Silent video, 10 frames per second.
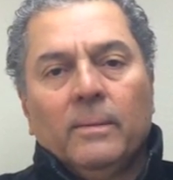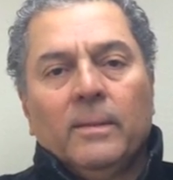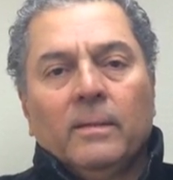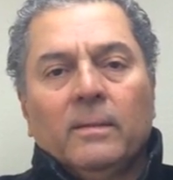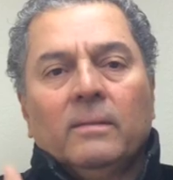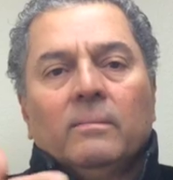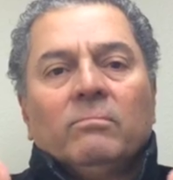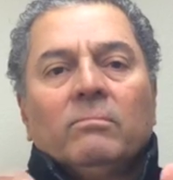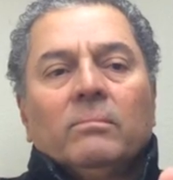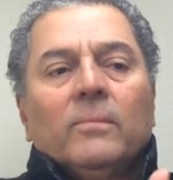it doesn't
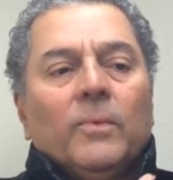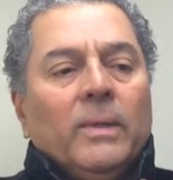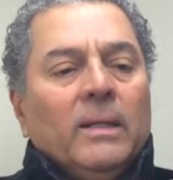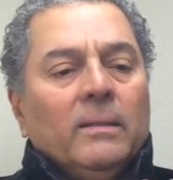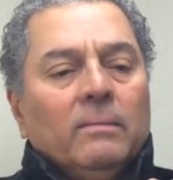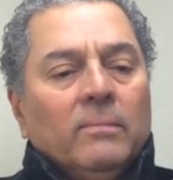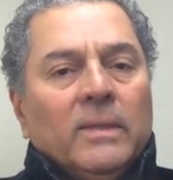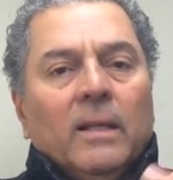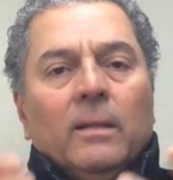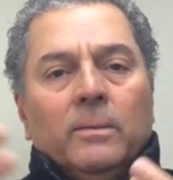really
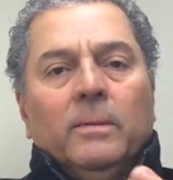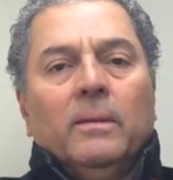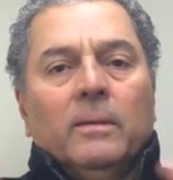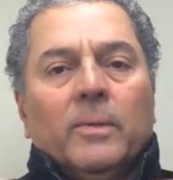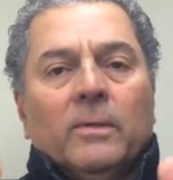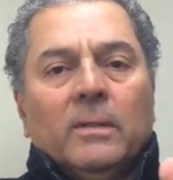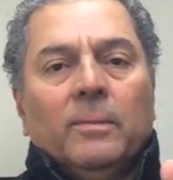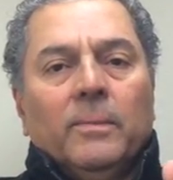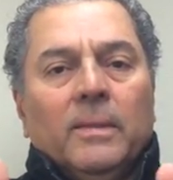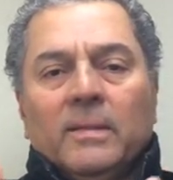tell you anything because
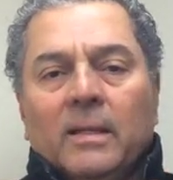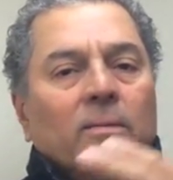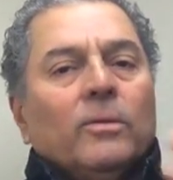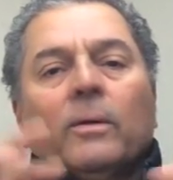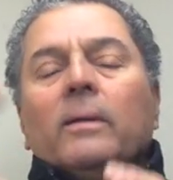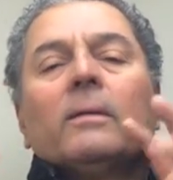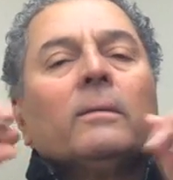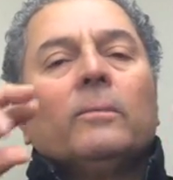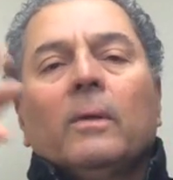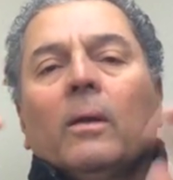it's like talking
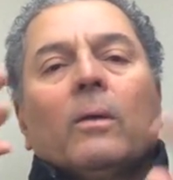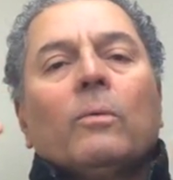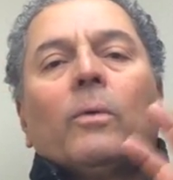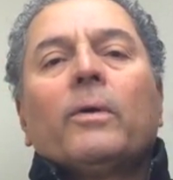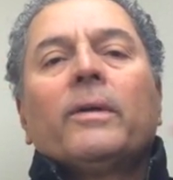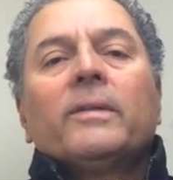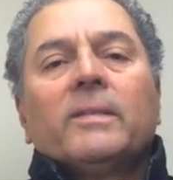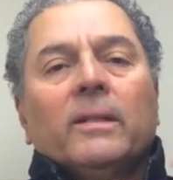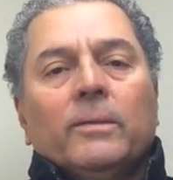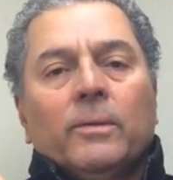a lot of
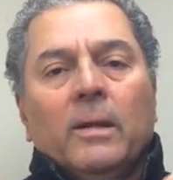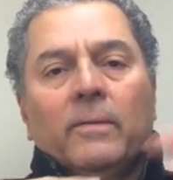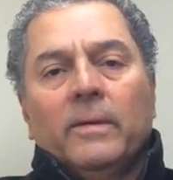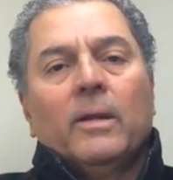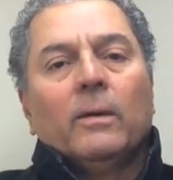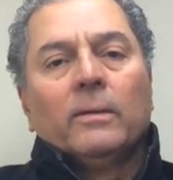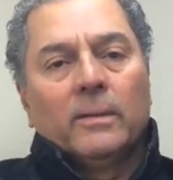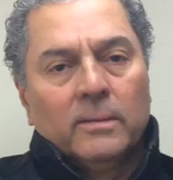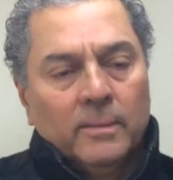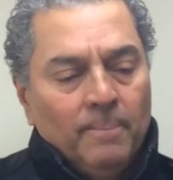words and you don't have any
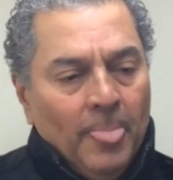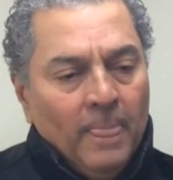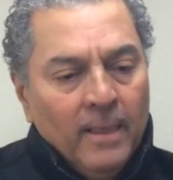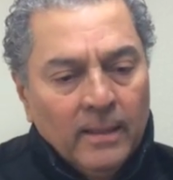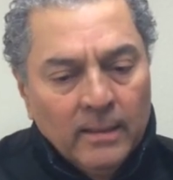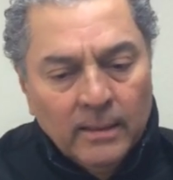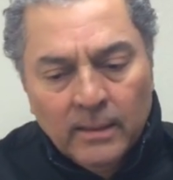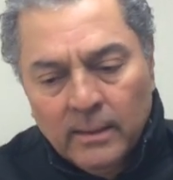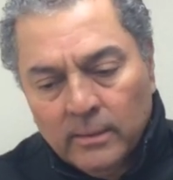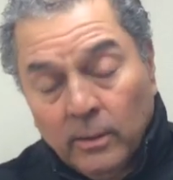context.
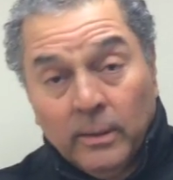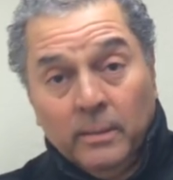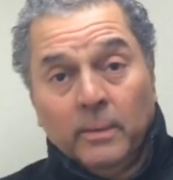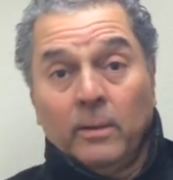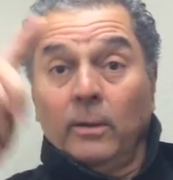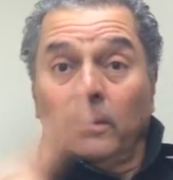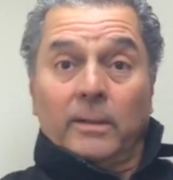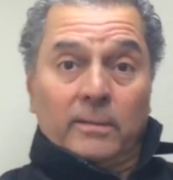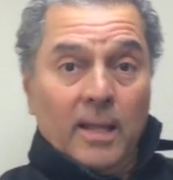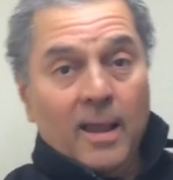Talking about
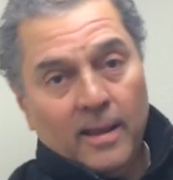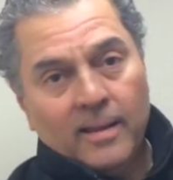context,